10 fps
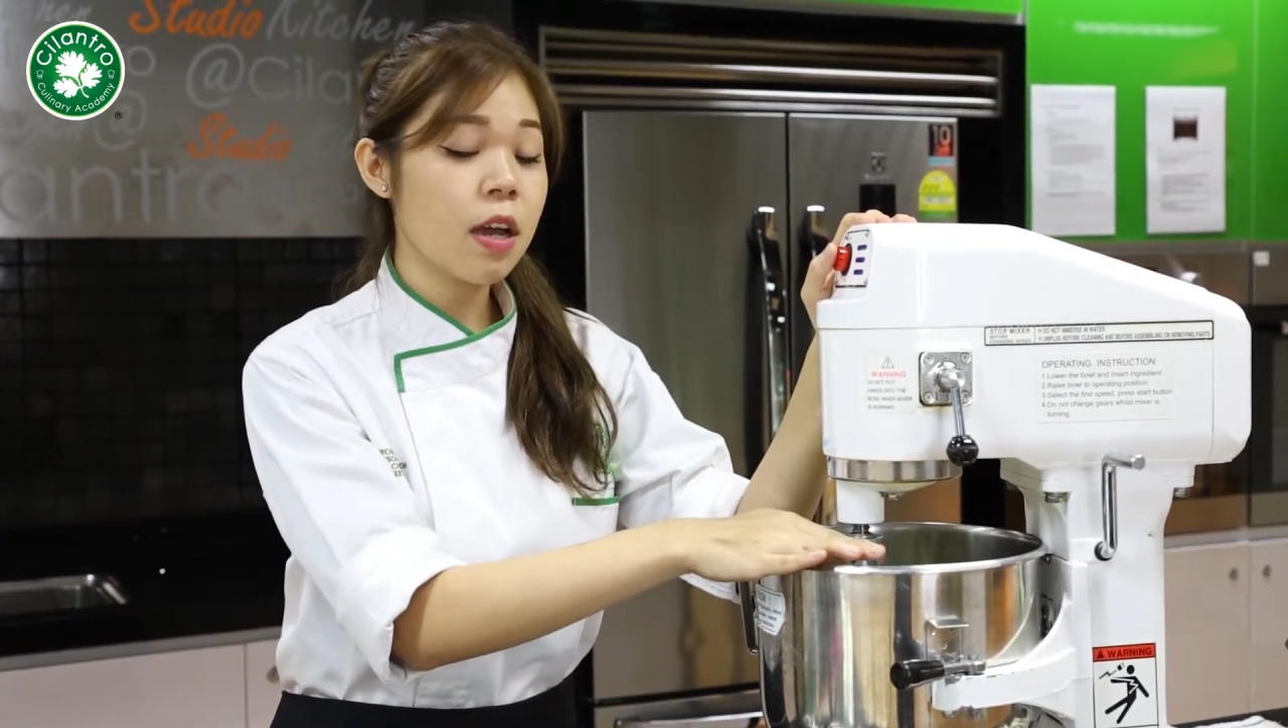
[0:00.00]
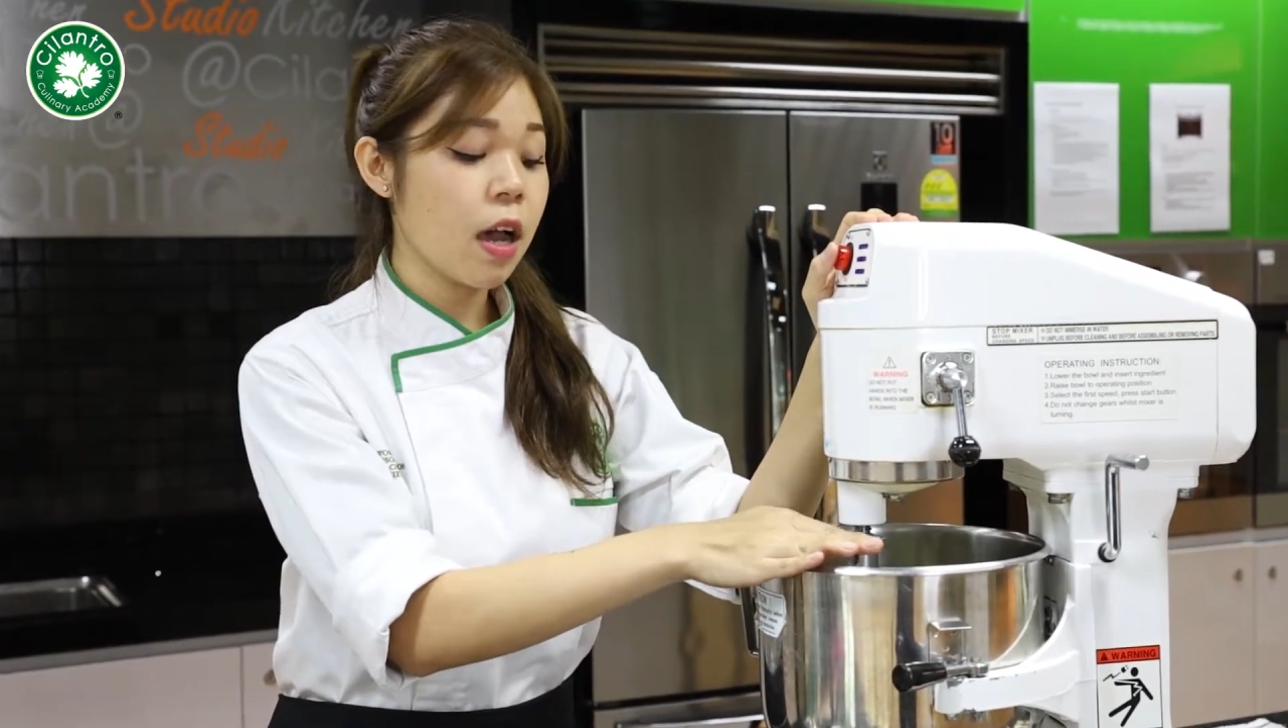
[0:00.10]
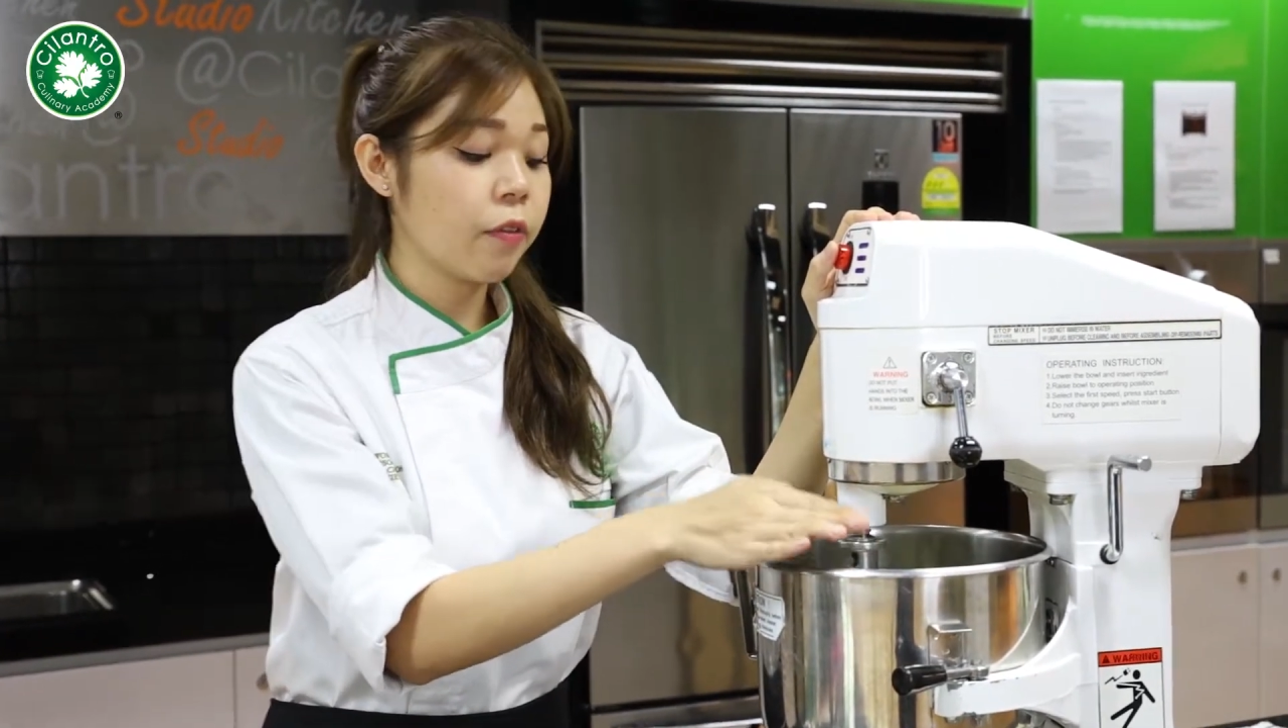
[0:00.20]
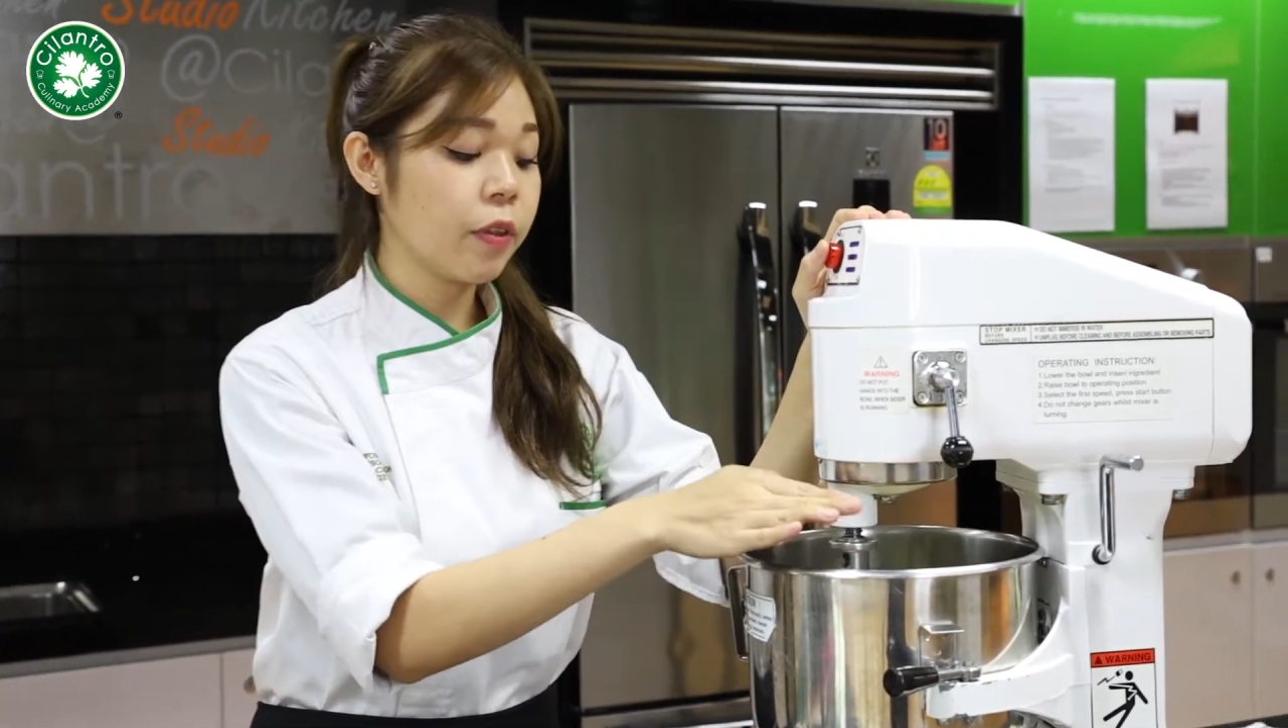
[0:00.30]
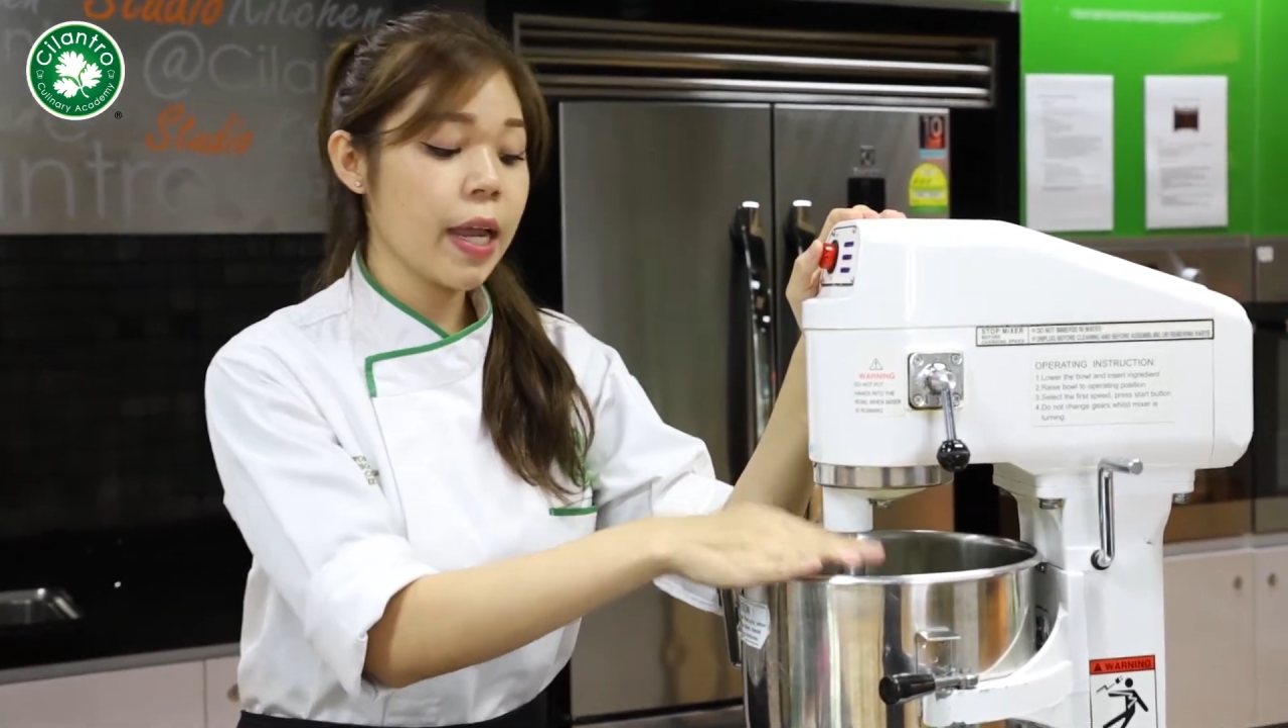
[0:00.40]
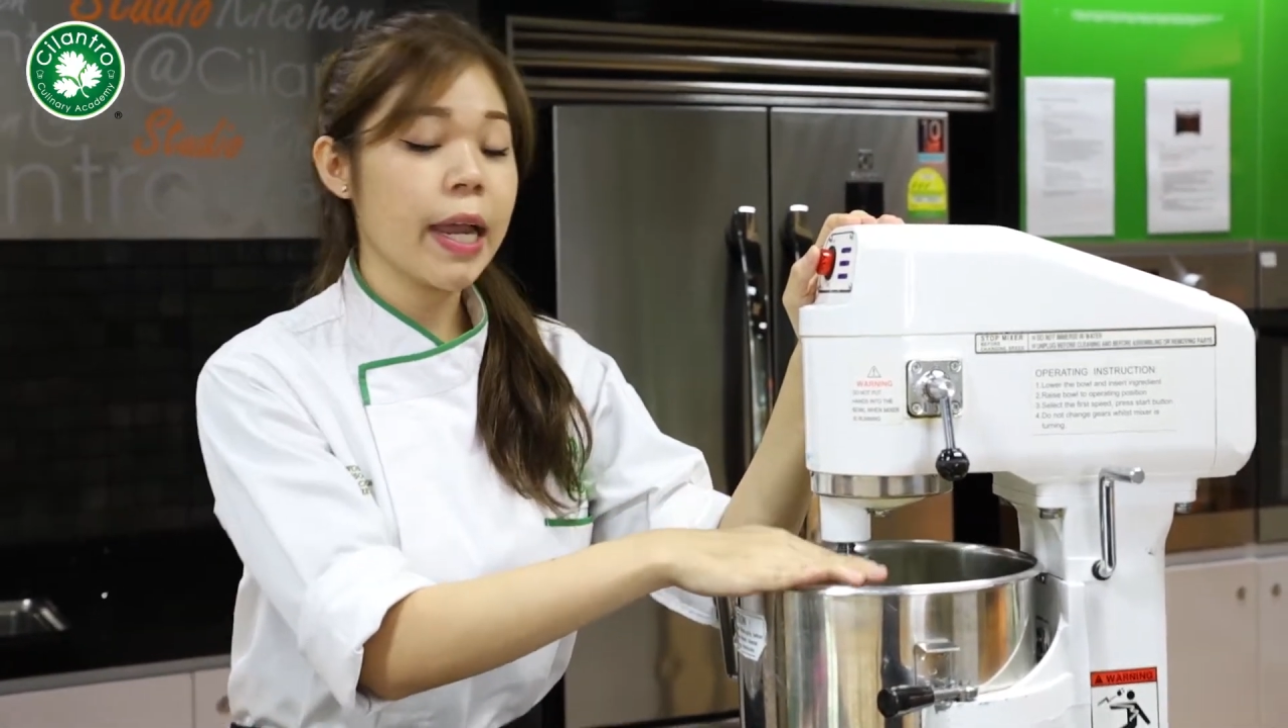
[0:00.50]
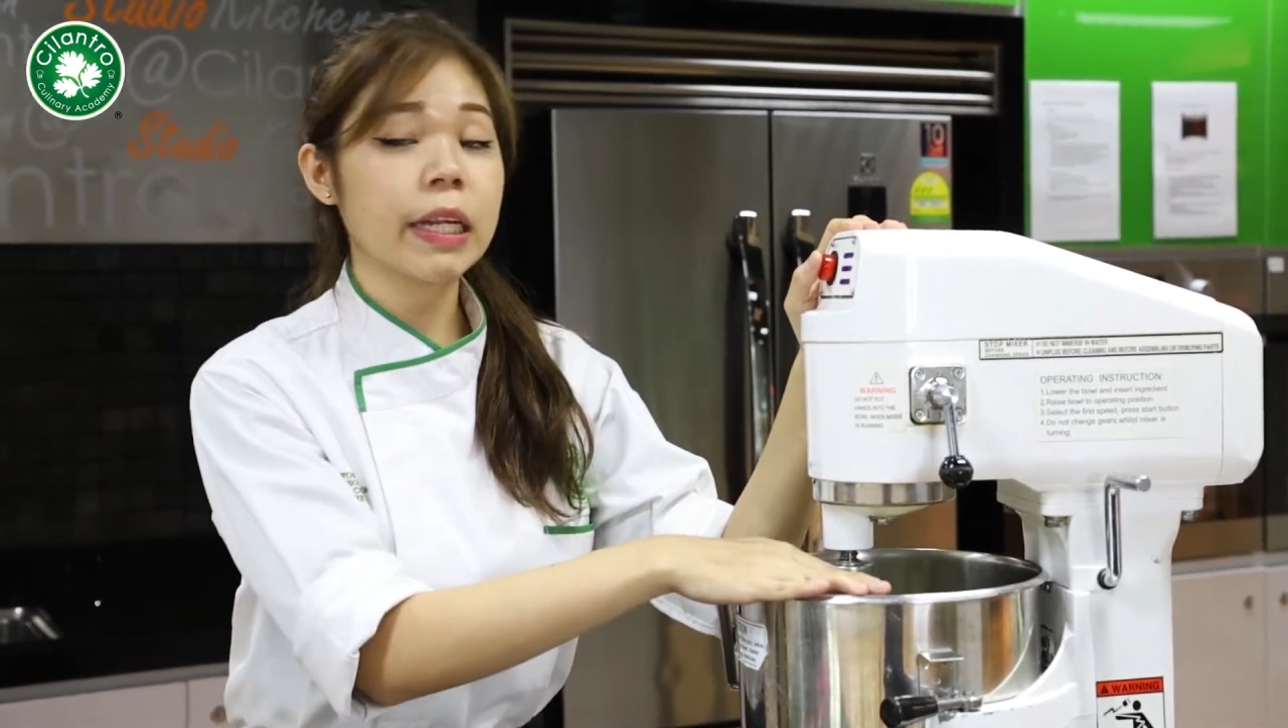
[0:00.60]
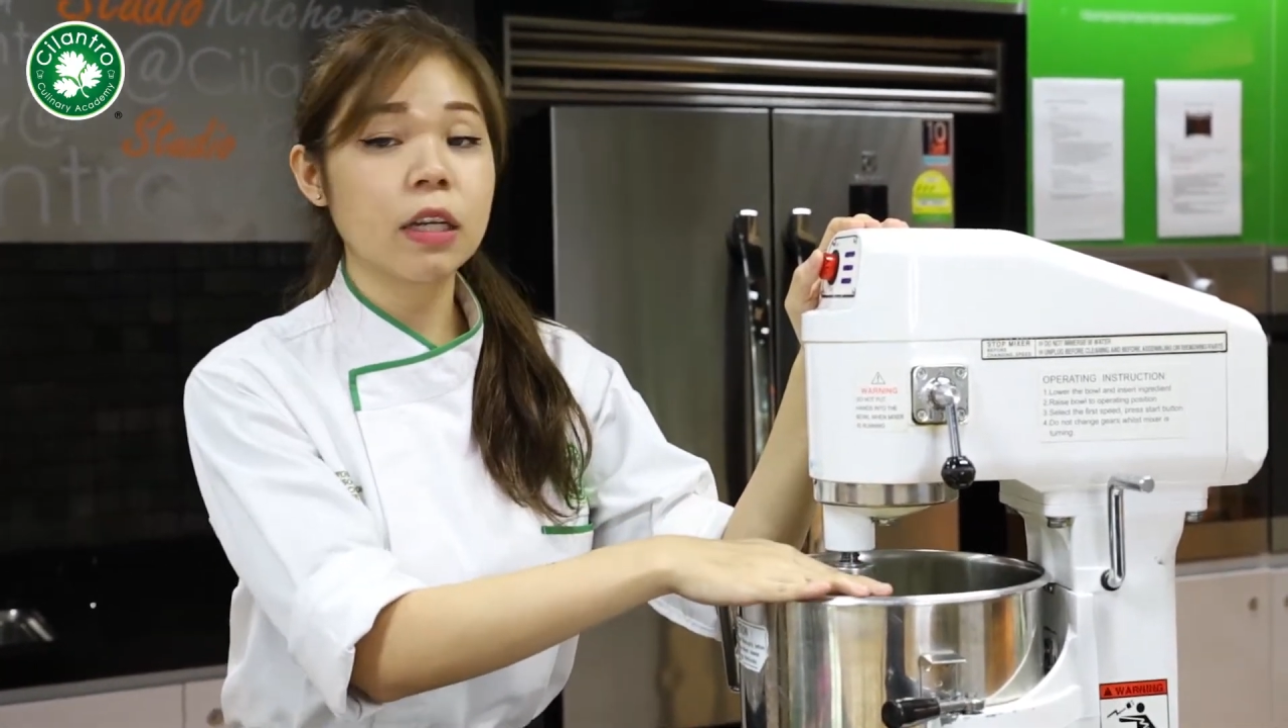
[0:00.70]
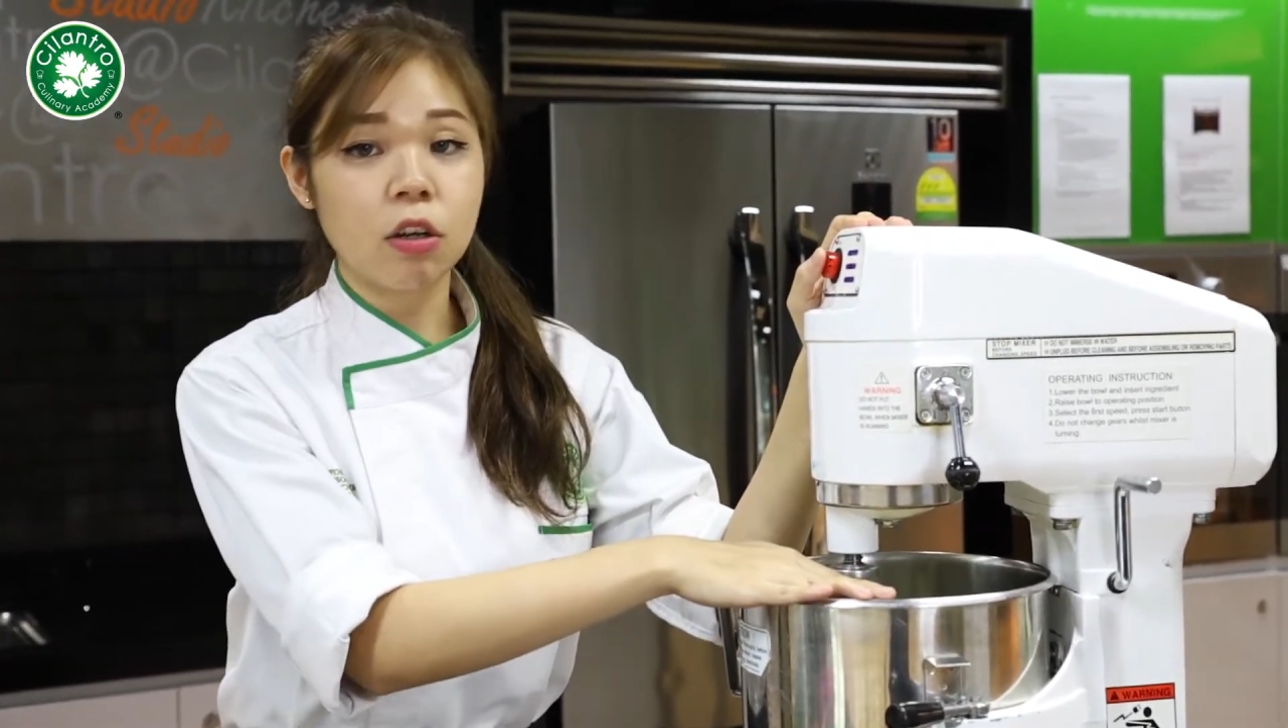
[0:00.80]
After adding